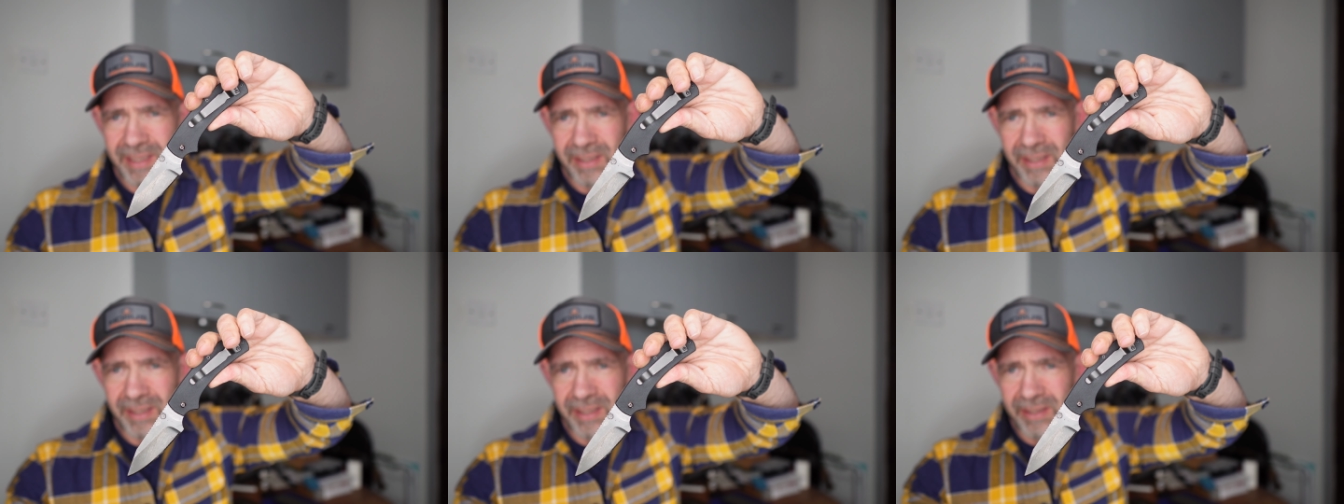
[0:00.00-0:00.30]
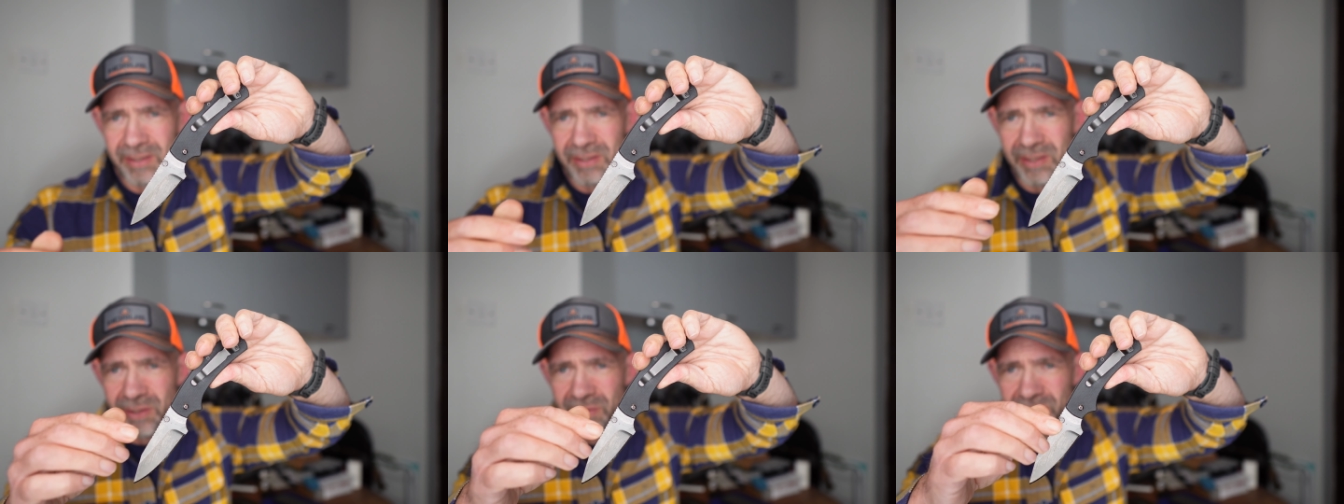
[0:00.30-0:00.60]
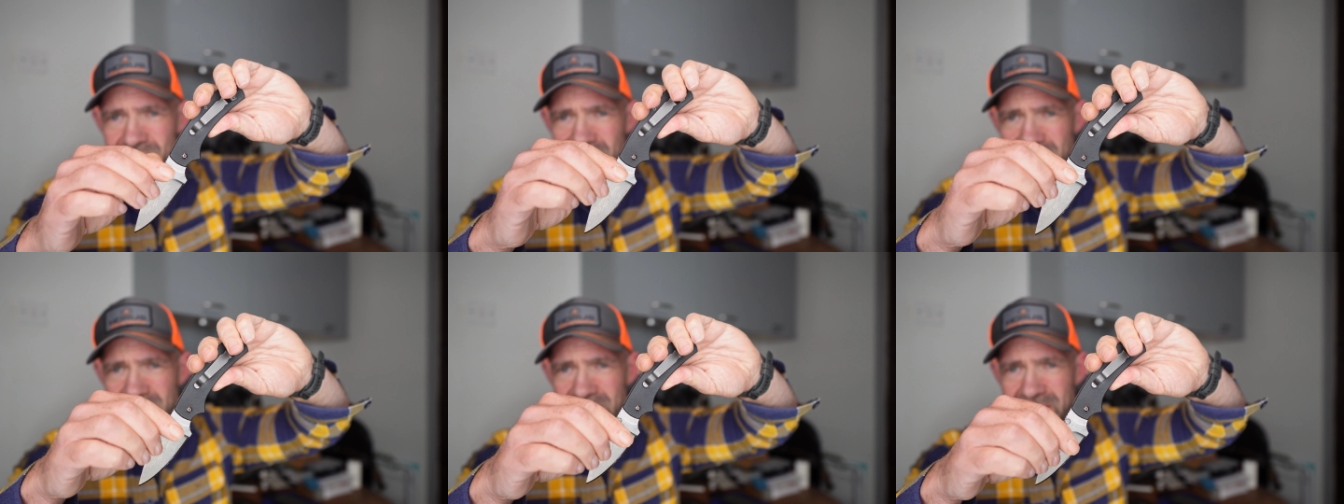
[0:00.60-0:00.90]

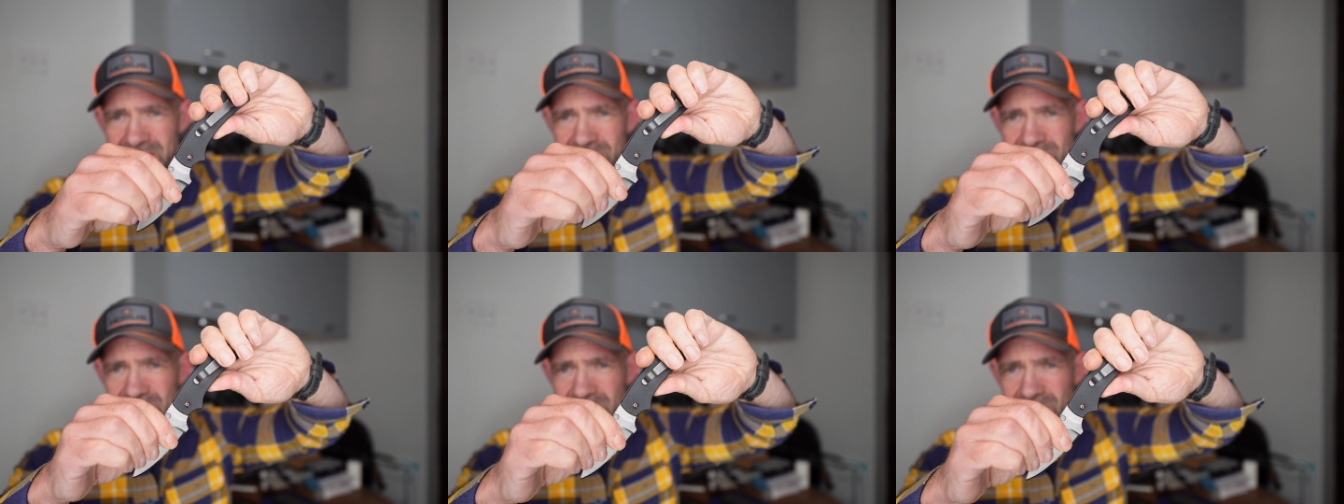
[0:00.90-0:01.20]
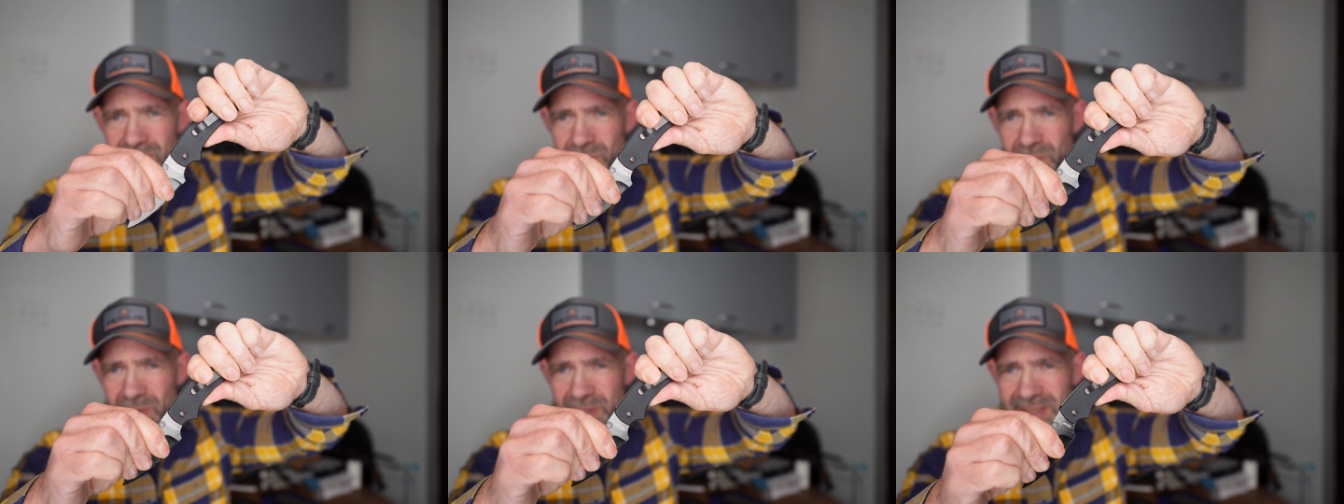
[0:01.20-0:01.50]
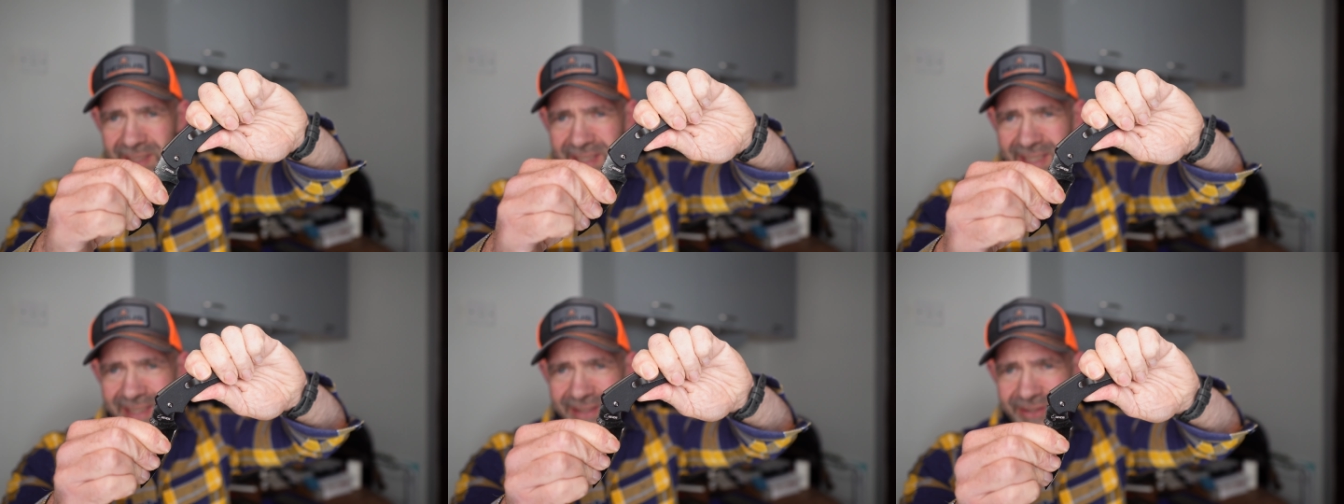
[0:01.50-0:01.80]
using it, you don't
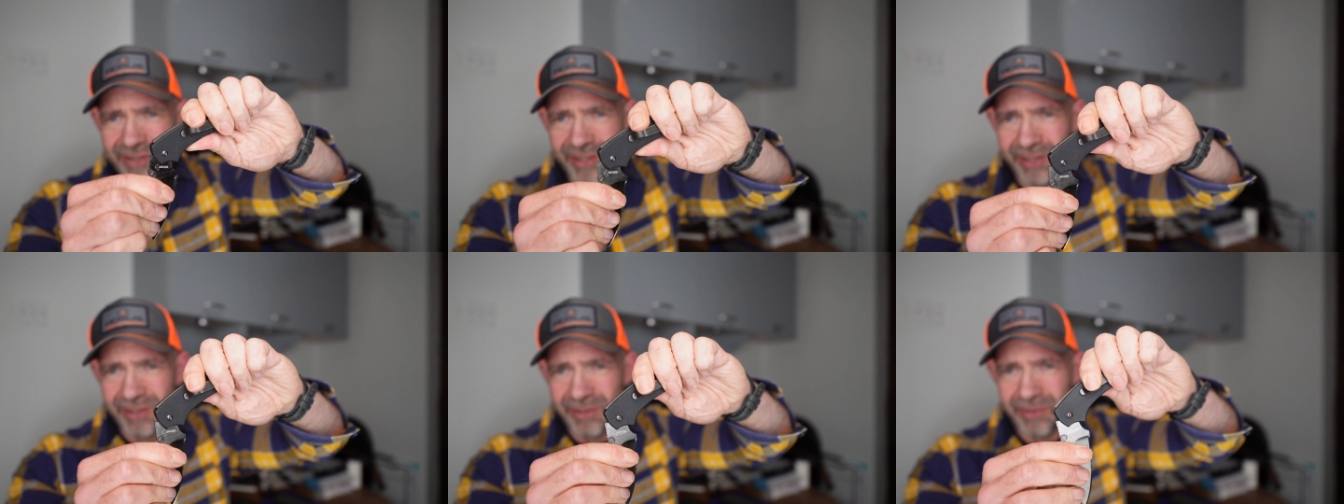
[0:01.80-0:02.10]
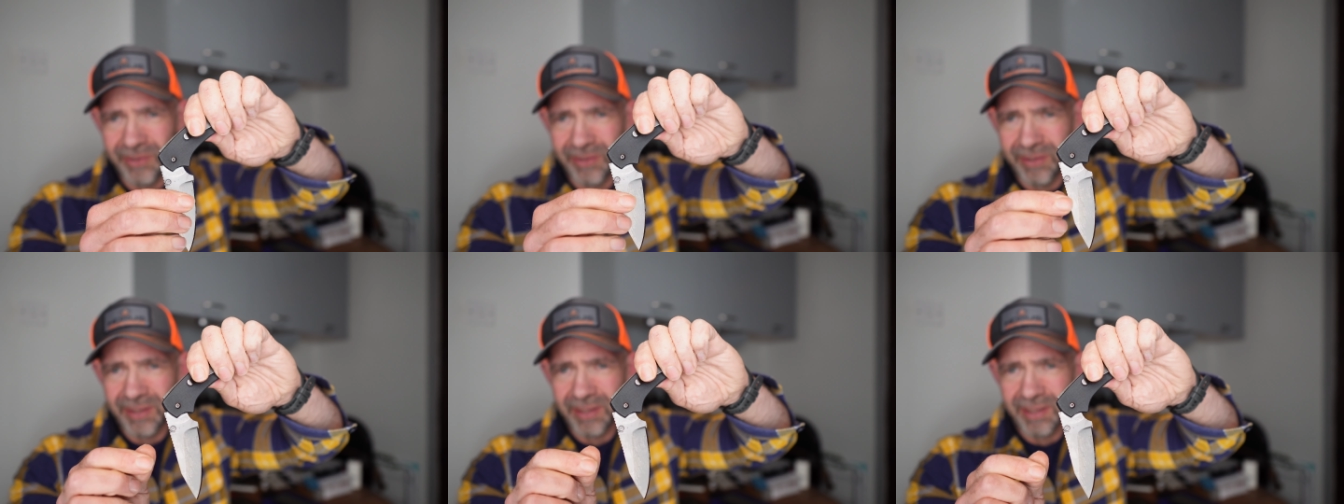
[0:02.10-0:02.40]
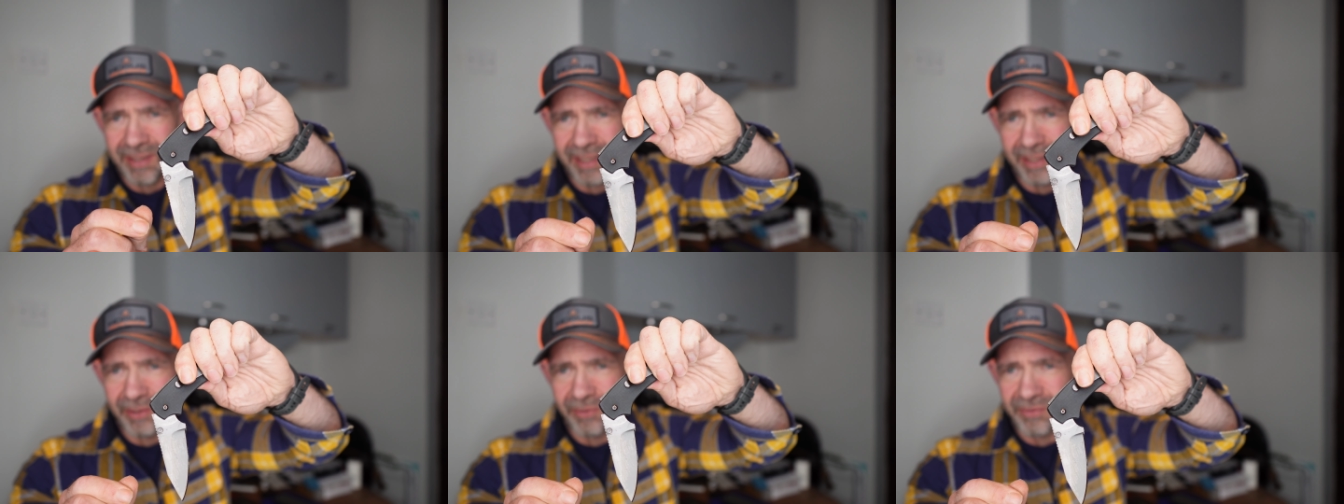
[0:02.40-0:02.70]
want that to
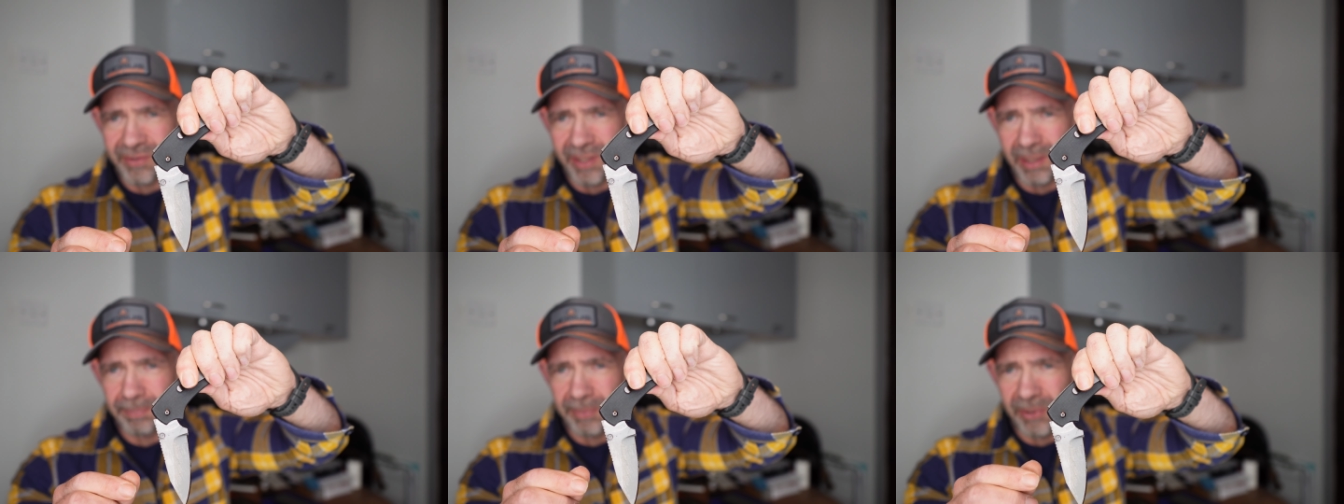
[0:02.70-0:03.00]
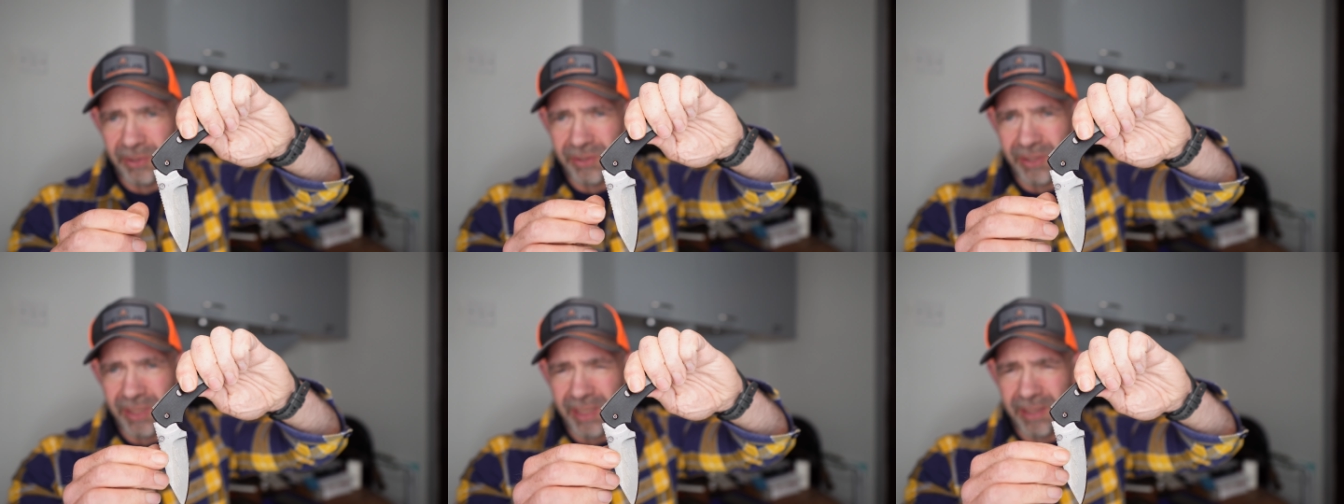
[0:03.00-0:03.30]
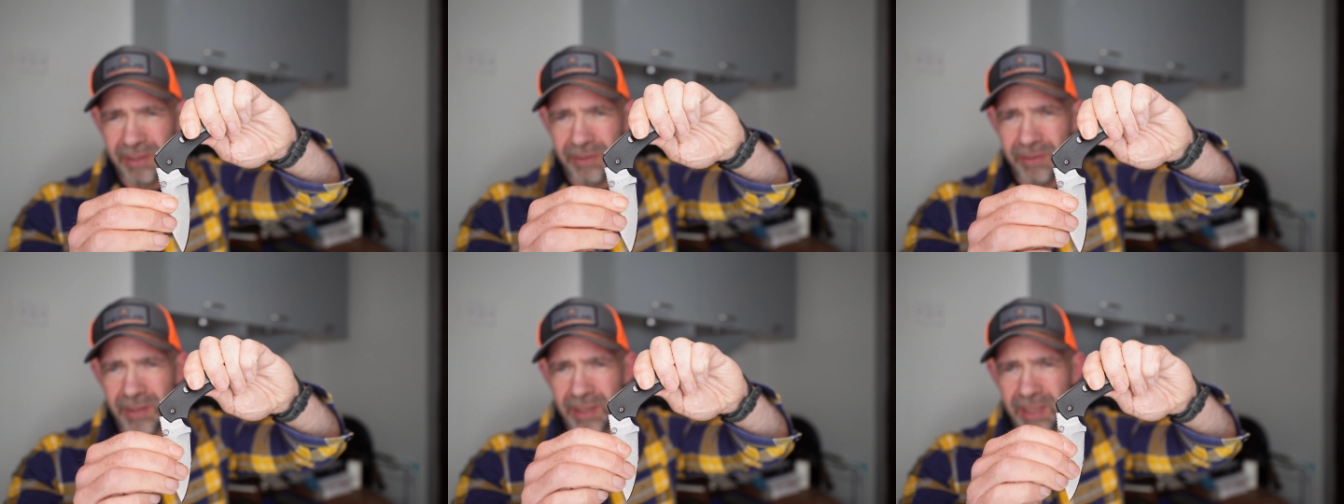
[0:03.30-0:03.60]
close up on
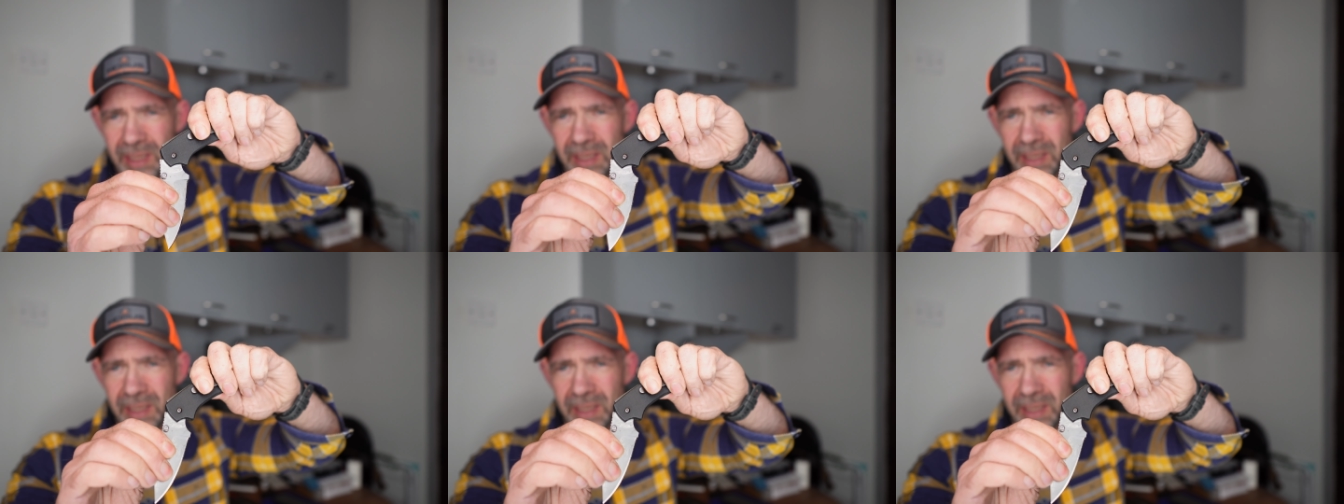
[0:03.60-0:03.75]
you.